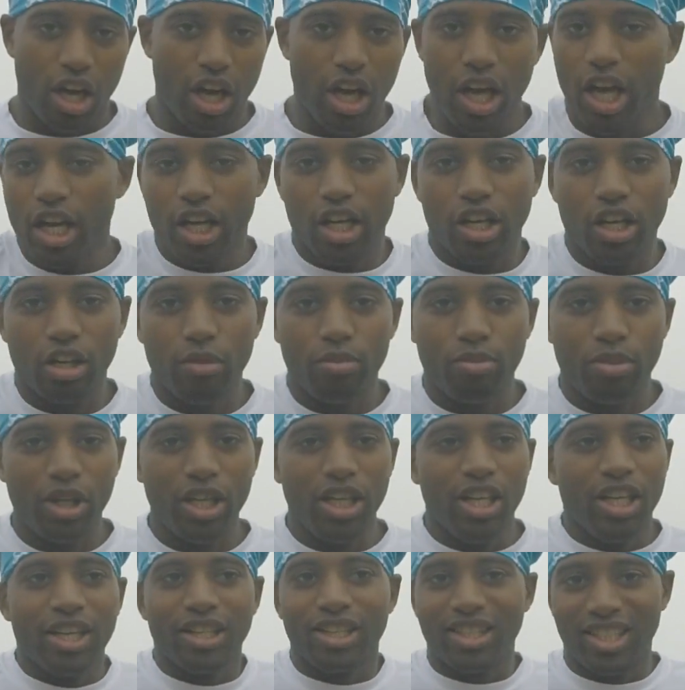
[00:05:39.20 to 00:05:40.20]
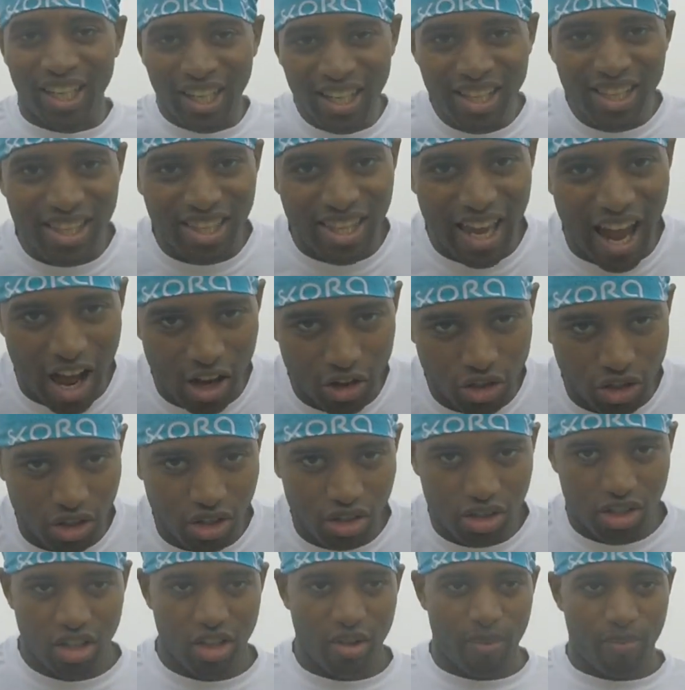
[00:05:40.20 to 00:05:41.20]
It could be
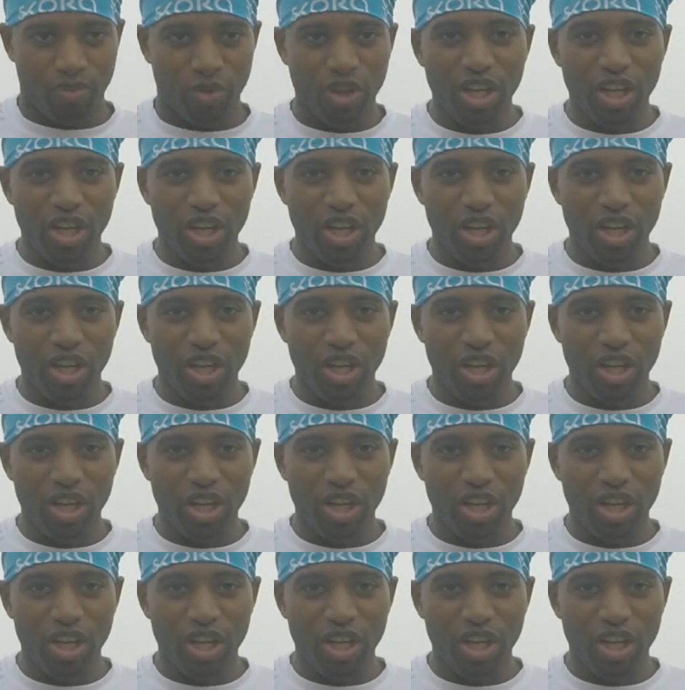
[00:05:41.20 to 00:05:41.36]
10,000.